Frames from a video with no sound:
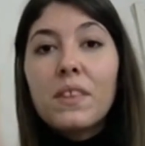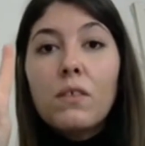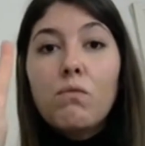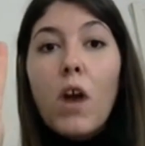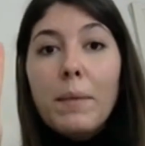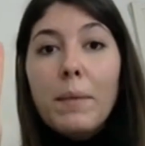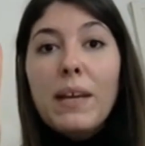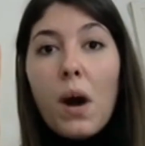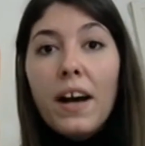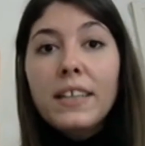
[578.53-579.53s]

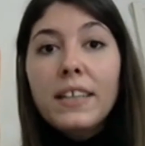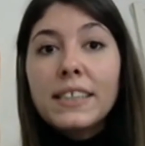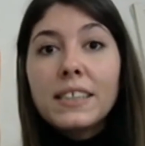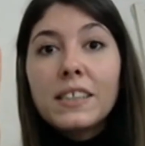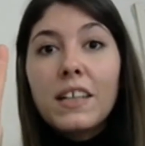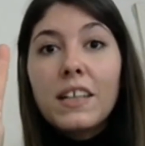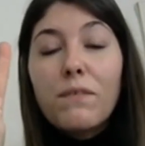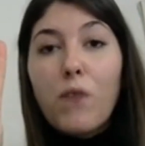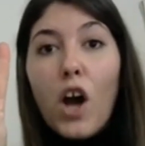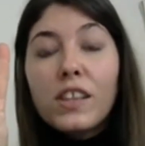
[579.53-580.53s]
Rhyming words:
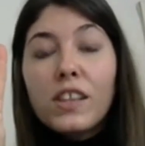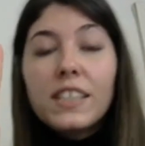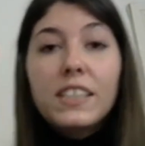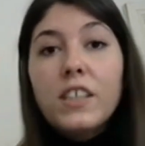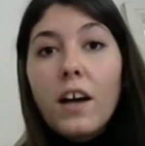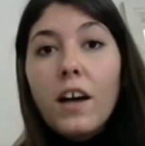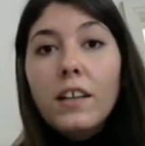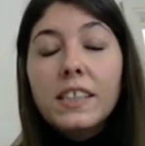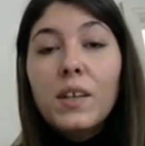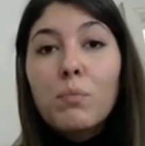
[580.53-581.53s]
France and
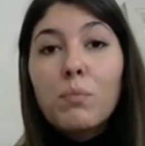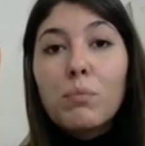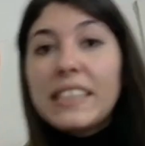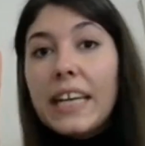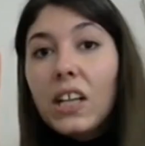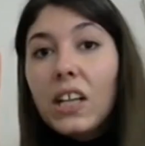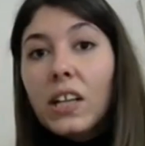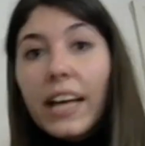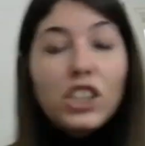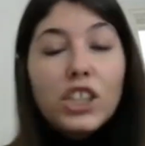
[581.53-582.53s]
dance,
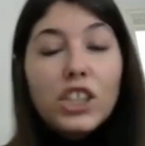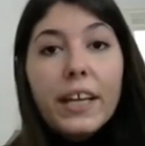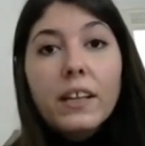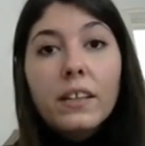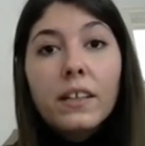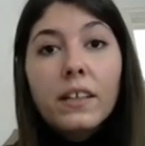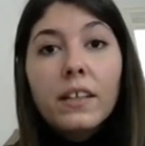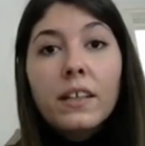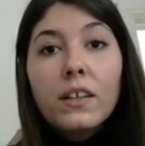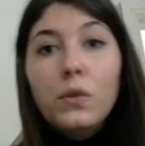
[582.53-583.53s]
Brazil and chill,
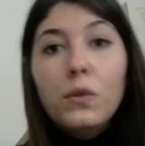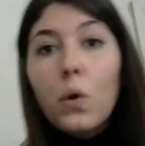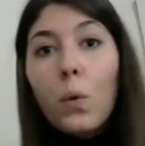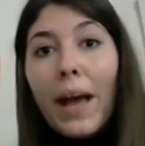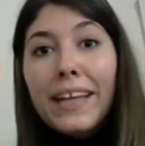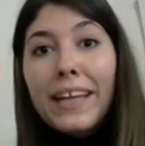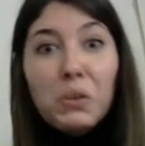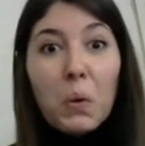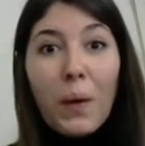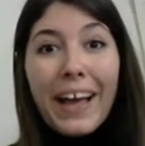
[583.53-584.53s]
Norway,
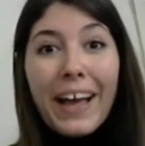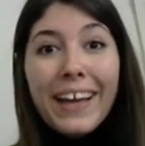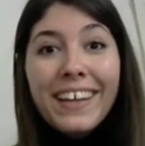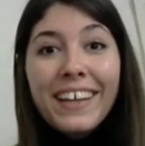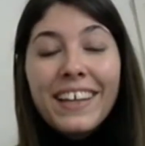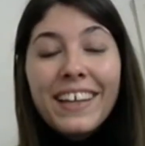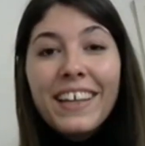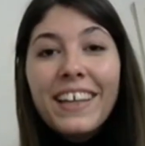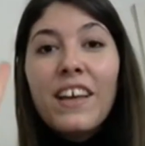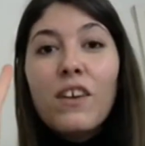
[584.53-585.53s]
doorway.
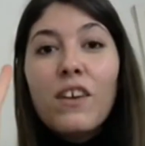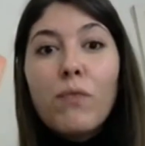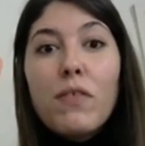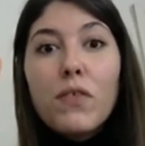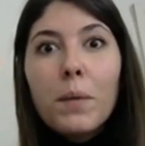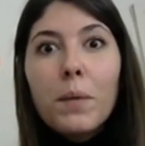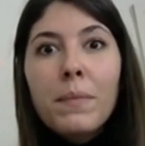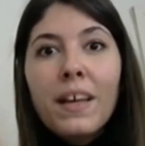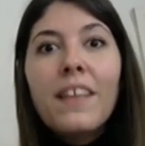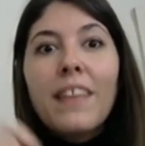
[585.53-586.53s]
Rhythm:
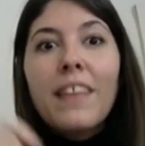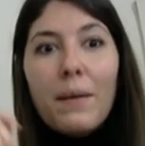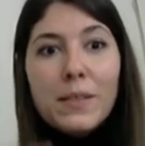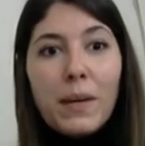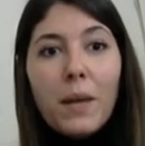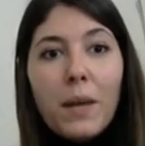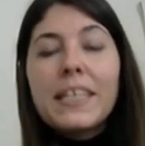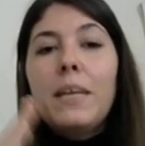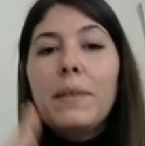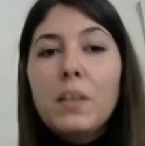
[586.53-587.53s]
that was when I
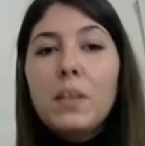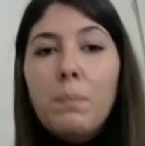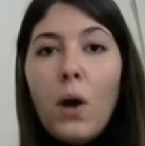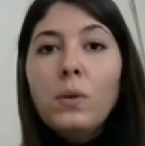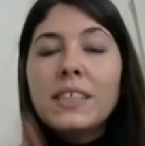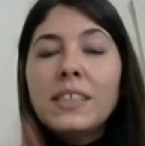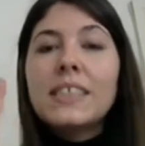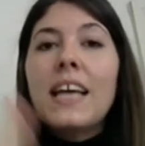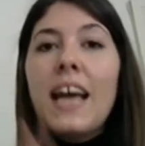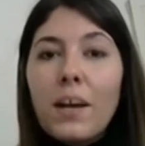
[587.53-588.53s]
was keeping the
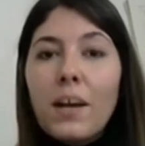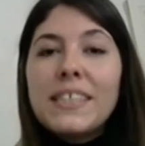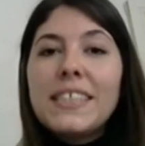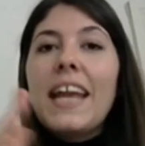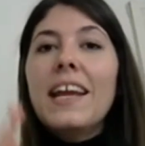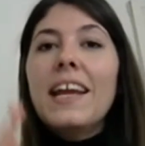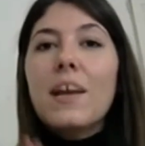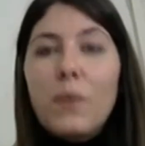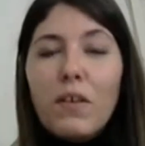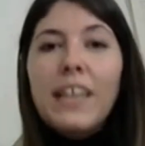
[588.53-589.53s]
pulse and I was saying
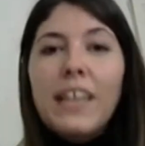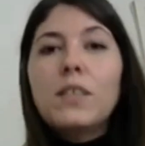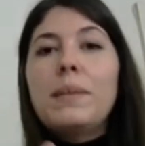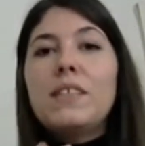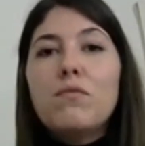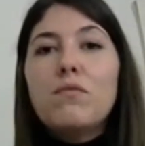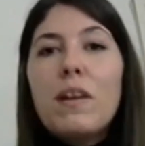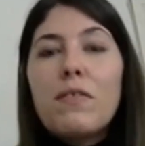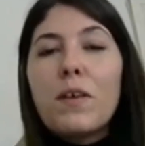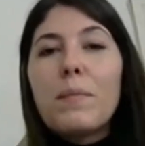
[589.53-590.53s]
it with a little bit of
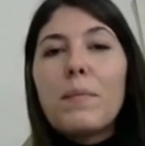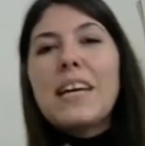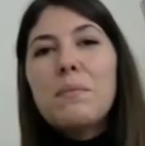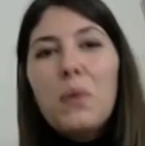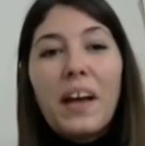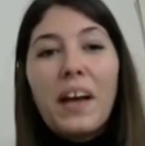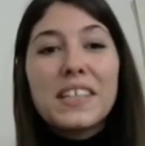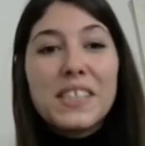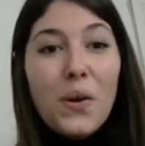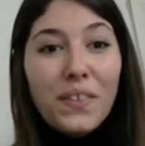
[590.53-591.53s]
rhythm. It sounded more like
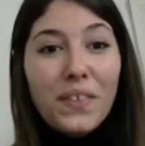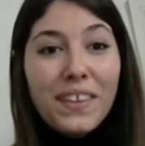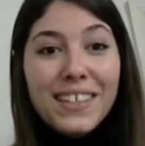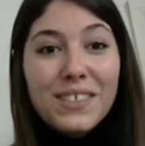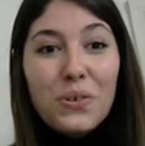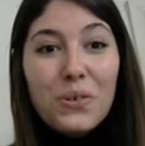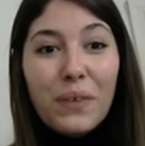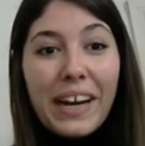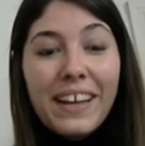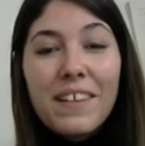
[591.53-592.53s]
a song than a
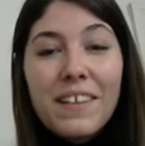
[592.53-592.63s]
story.